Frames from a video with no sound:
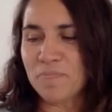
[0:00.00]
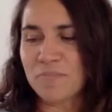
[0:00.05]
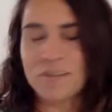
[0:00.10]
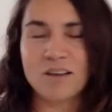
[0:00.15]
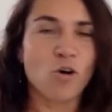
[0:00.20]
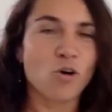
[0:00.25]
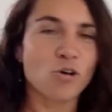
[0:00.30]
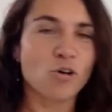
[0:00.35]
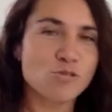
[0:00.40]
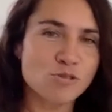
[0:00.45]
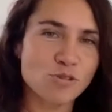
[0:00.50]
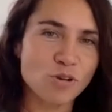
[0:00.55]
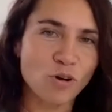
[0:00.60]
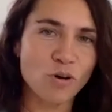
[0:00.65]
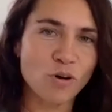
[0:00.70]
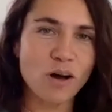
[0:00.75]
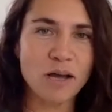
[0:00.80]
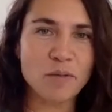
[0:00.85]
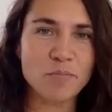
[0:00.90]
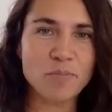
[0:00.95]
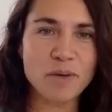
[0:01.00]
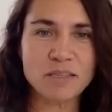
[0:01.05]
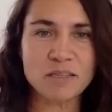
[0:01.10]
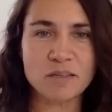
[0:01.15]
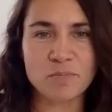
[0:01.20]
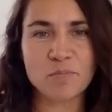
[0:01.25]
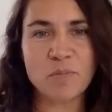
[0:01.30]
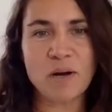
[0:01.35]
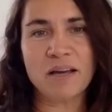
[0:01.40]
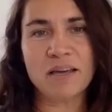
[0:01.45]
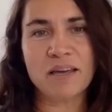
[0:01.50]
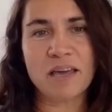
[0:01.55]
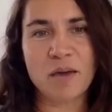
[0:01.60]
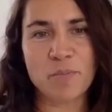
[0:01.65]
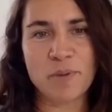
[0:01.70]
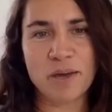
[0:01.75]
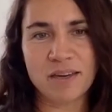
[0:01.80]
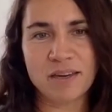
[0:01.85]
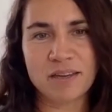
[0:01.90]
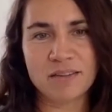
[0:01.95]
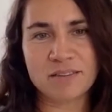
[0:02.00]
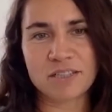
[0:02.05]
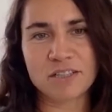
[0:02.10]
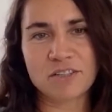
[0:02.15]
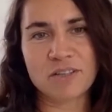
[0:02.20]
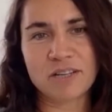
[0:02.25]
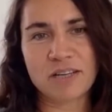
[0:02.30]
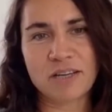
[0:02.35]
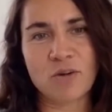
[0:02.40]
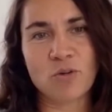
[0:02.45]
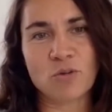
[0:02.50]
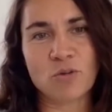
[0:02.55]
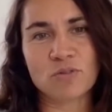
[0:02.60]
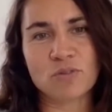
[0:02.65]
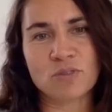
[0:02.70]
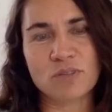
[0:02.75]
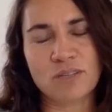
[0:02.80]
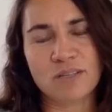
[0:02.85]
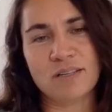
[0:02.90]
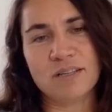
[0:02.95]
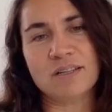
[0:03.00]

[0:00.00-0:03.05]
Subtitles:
Also, I made my MA degree on